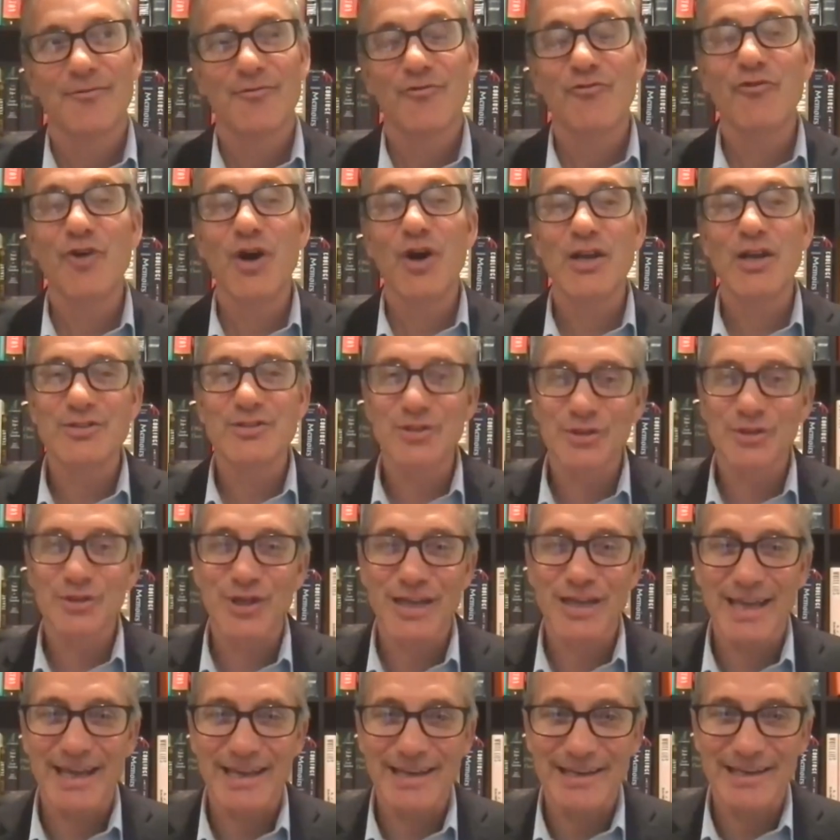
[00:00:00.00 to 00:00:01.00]
fun to
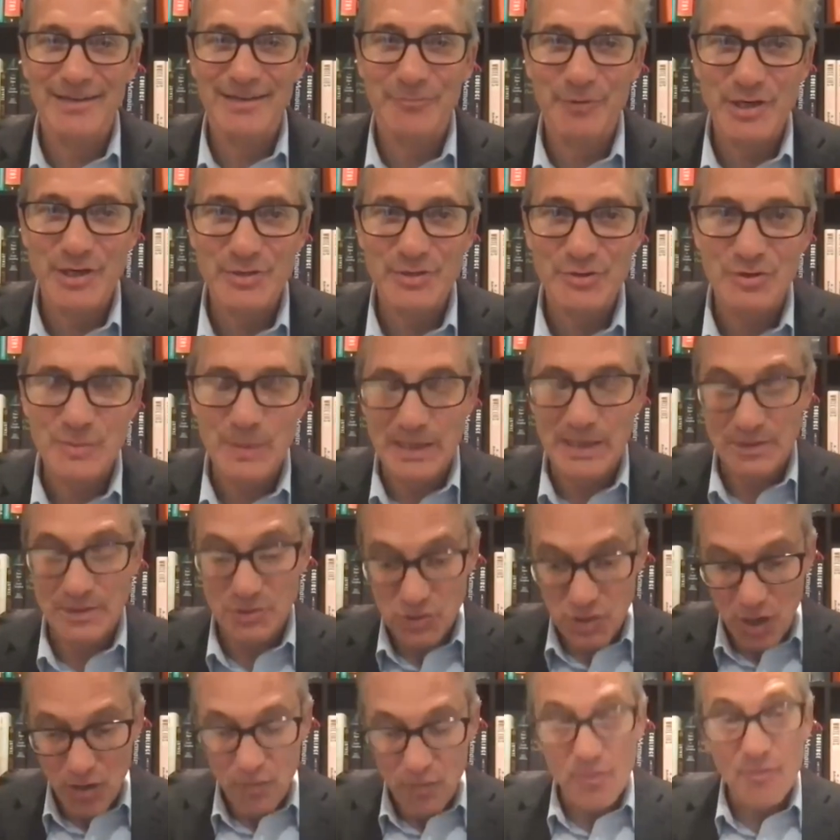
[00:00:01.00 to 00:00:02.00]
look at in retrospect.
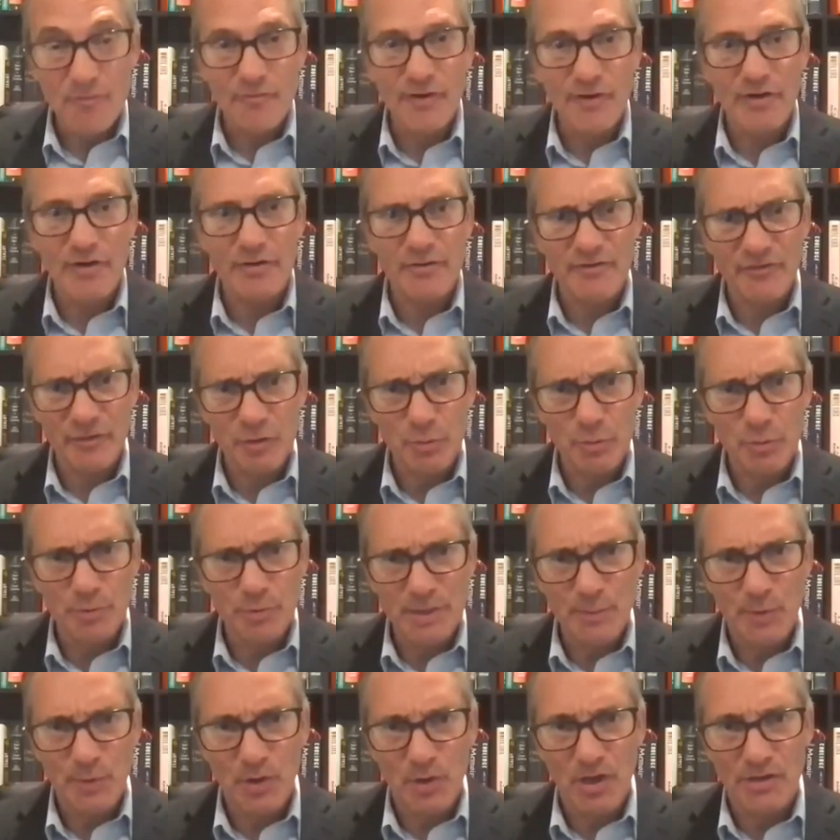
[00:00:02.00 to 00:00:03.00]
So very few
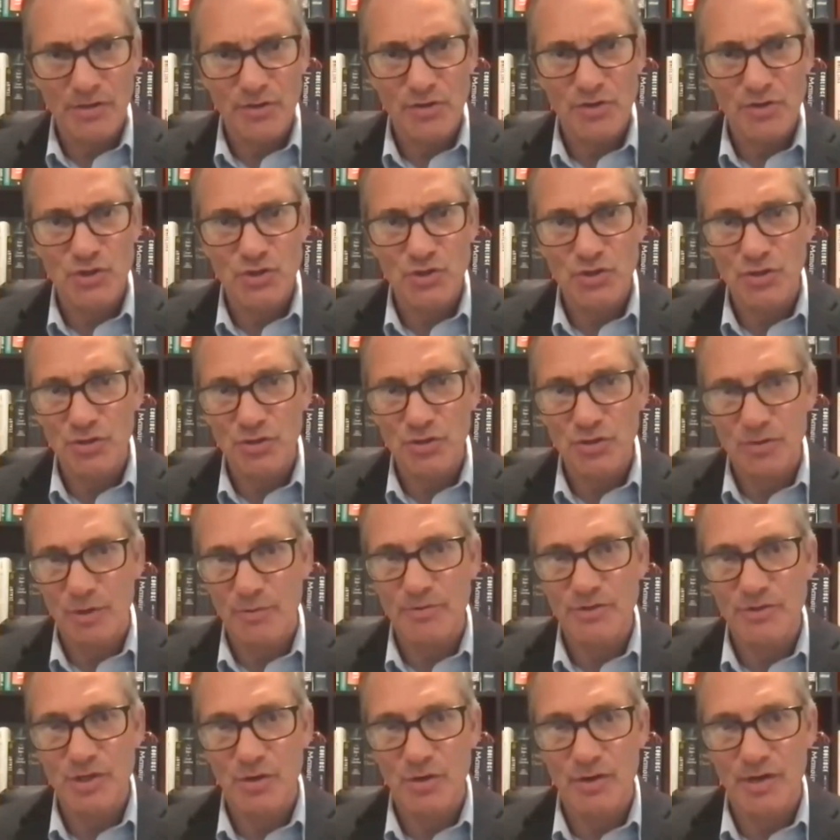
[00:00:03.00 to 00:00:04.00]
people understood
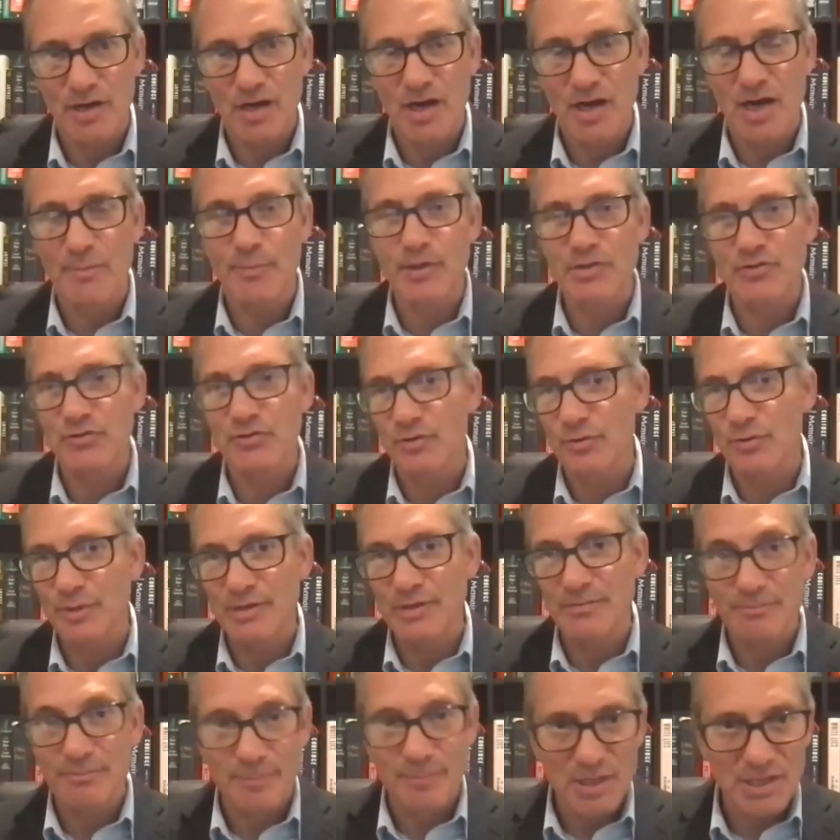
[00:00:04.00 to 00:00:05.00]
what was going on, but
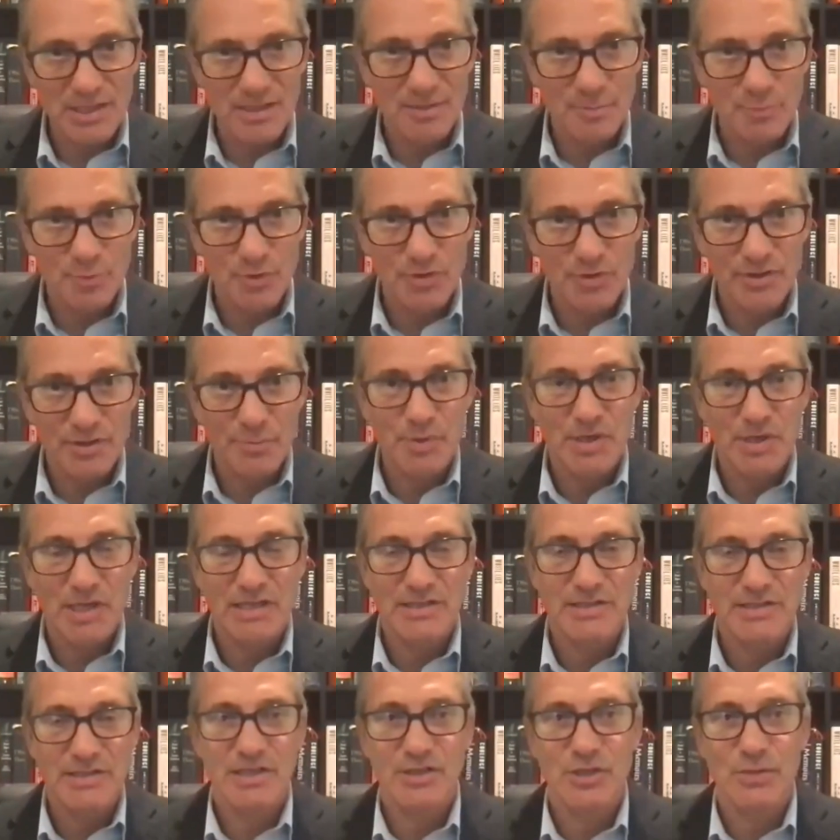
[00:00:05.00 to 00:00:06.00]
Truman, being the brilliant
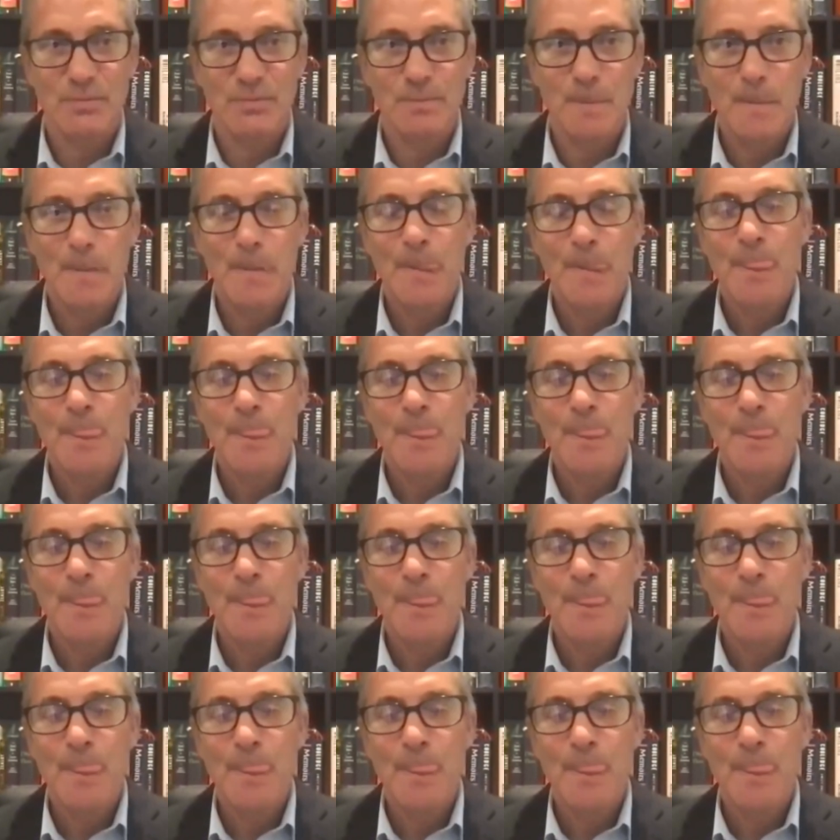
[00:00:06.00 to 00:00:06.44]
politician,